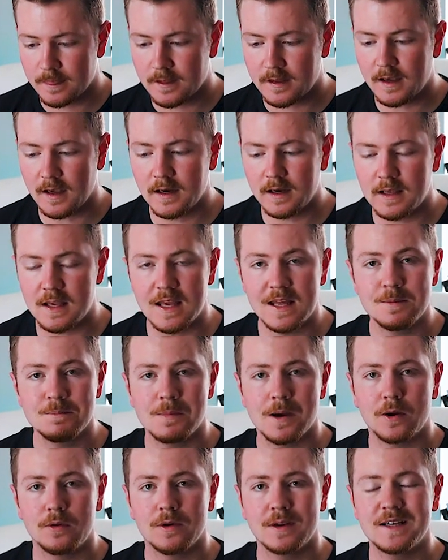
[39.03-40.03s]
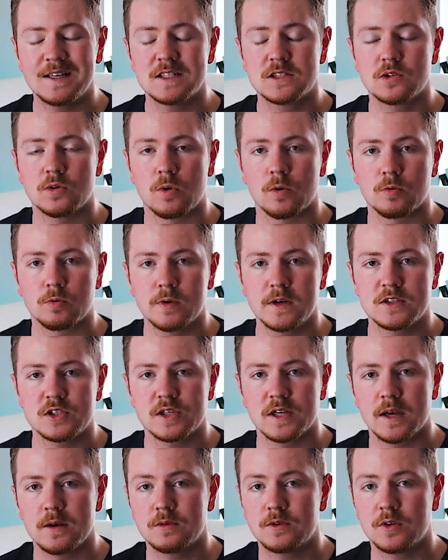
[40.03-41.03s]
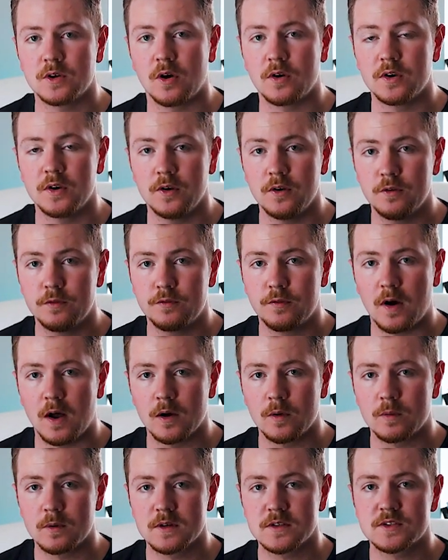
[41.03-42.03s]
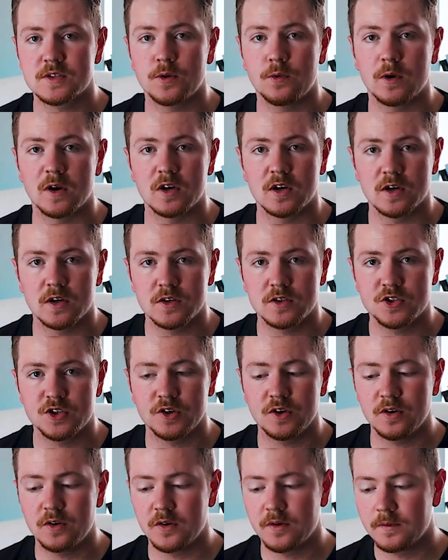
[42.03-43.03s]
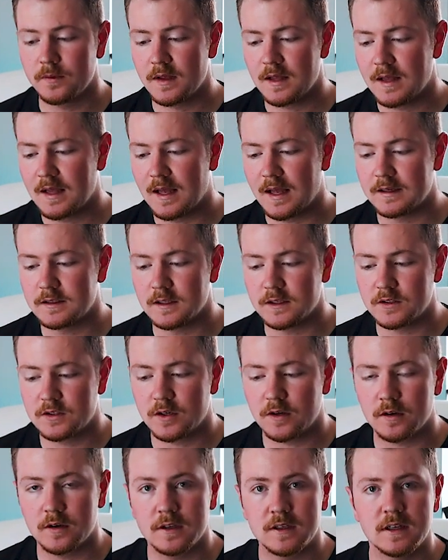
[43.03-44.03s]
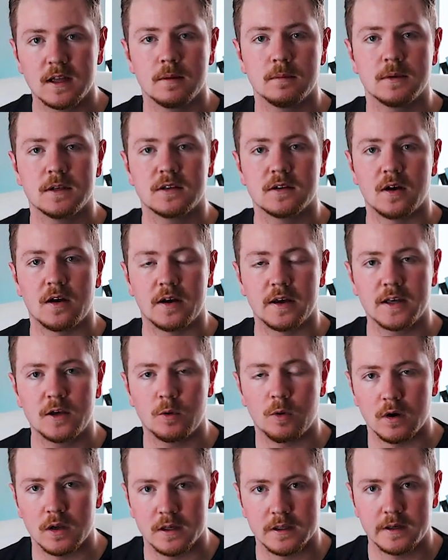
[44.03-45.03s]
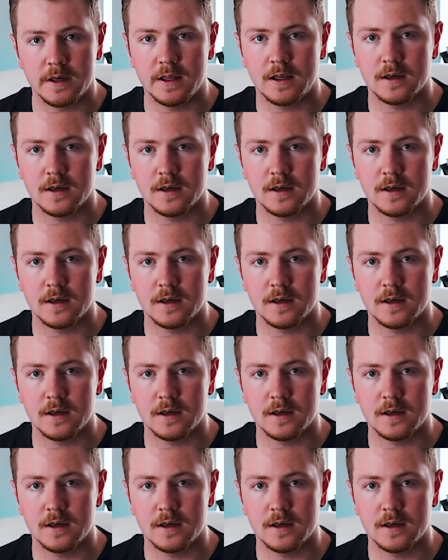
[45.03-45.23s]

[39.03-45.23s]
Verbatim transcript: getting inbound leads or reaching out to new followers who are nurtured, and then turning them into high quality